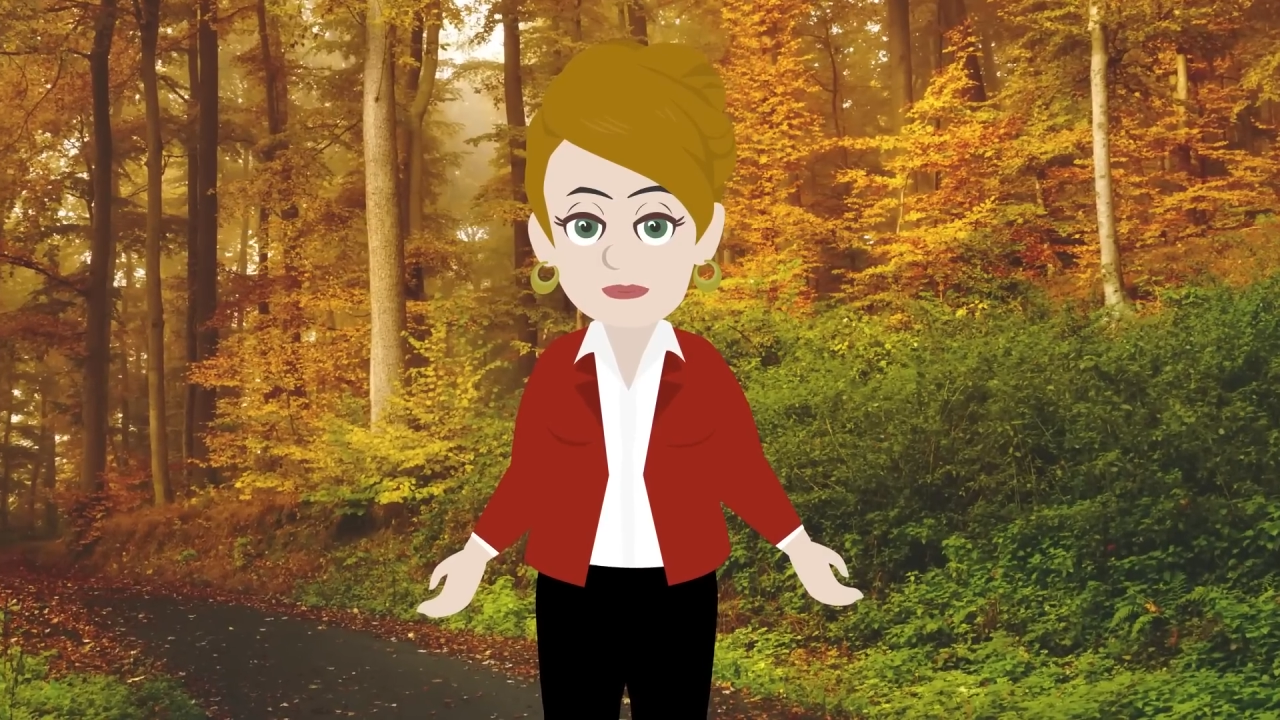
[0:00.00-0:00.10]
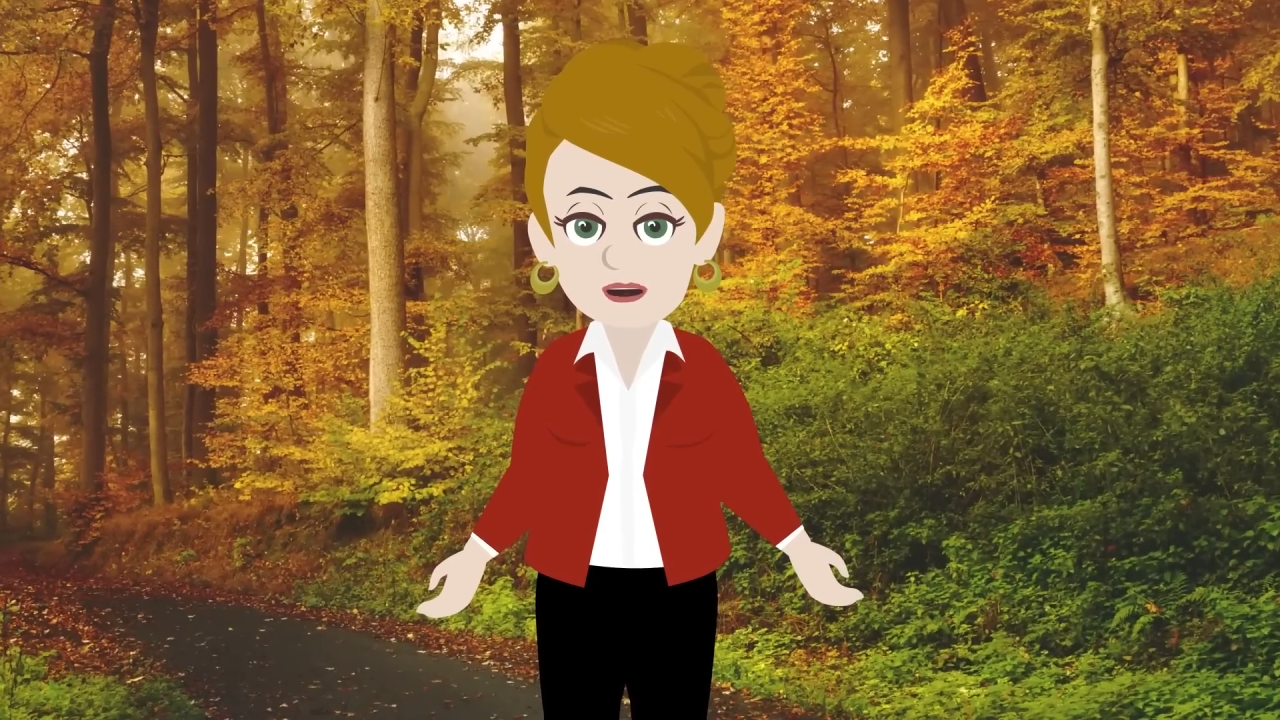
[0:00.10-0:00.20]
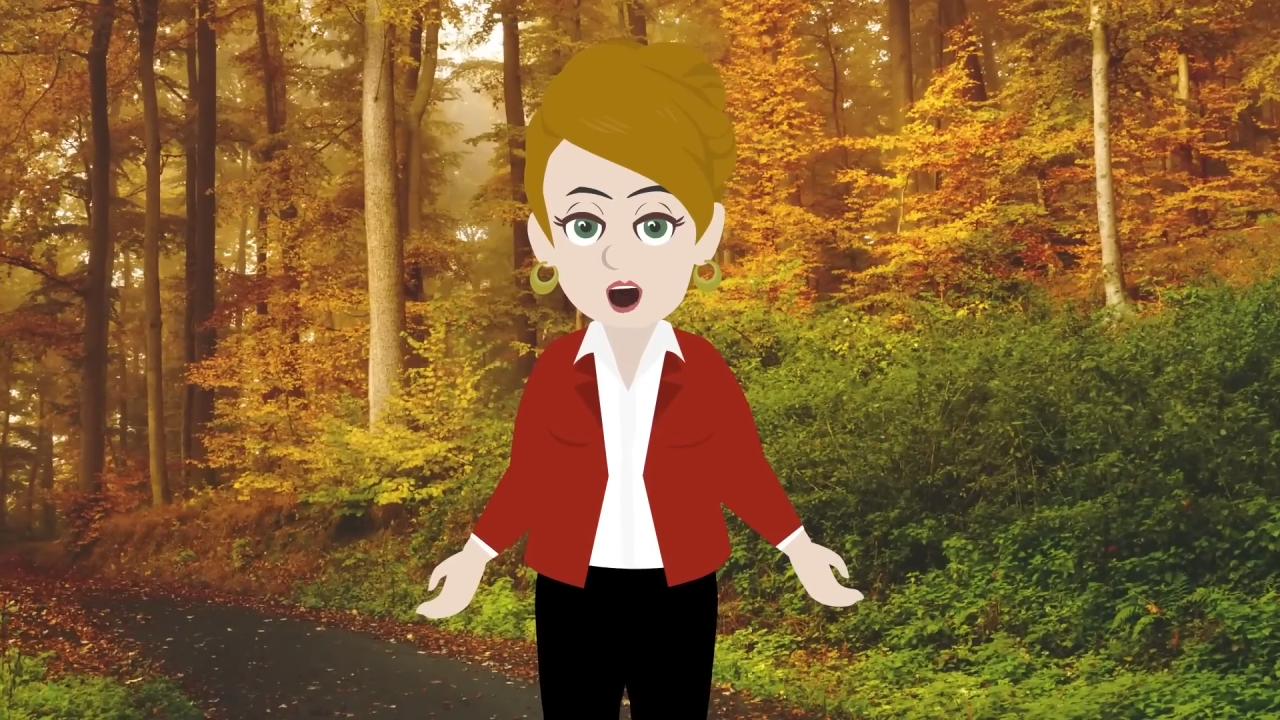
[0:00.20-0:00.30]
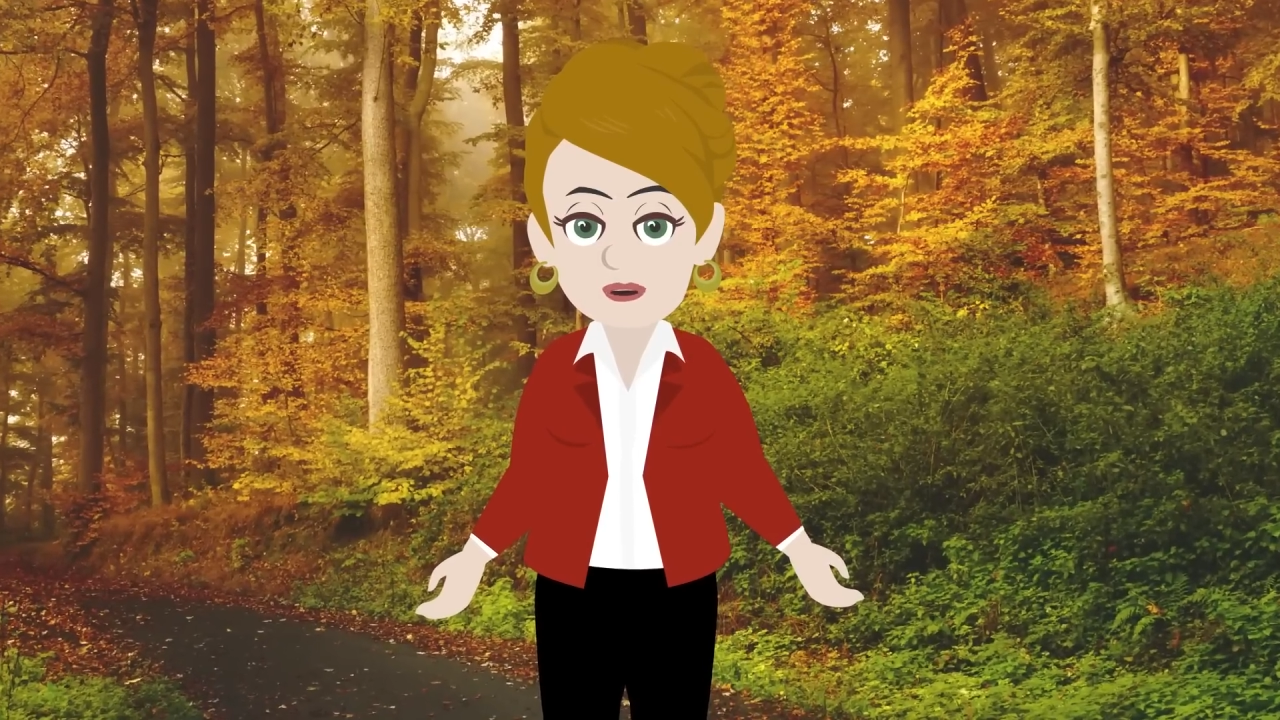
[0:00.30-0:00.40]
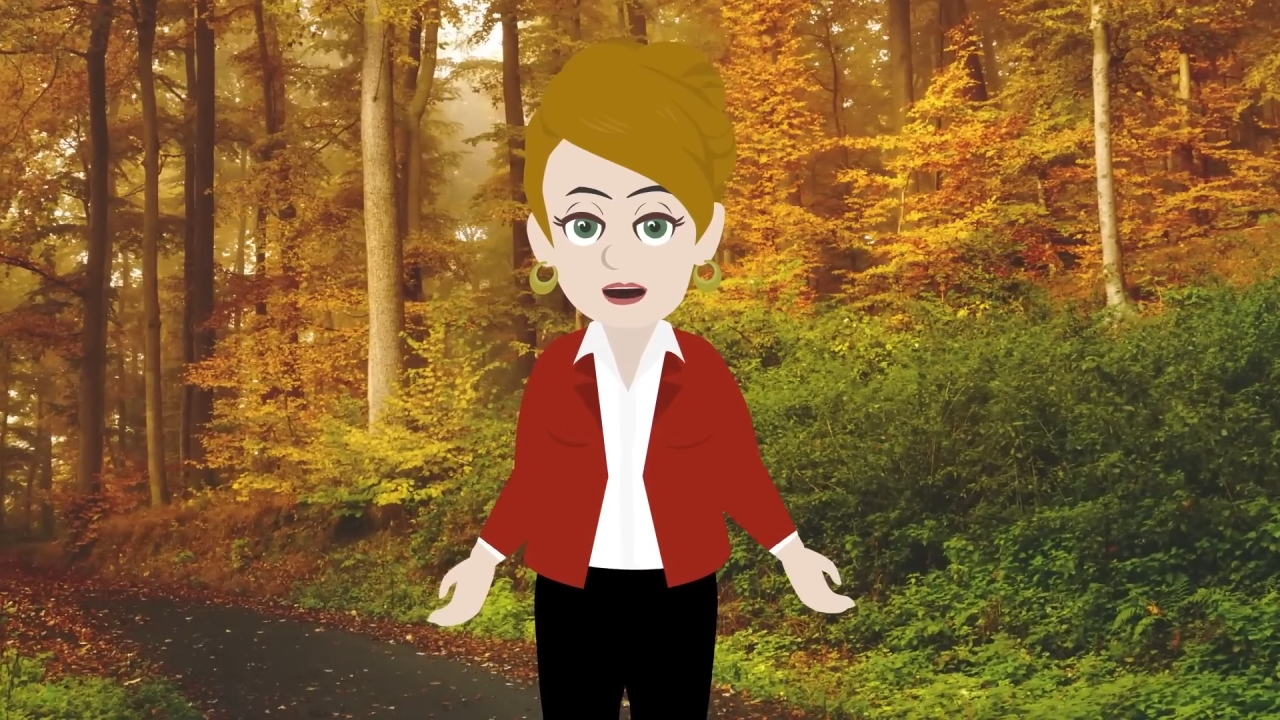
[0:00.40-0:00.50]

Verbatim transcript: what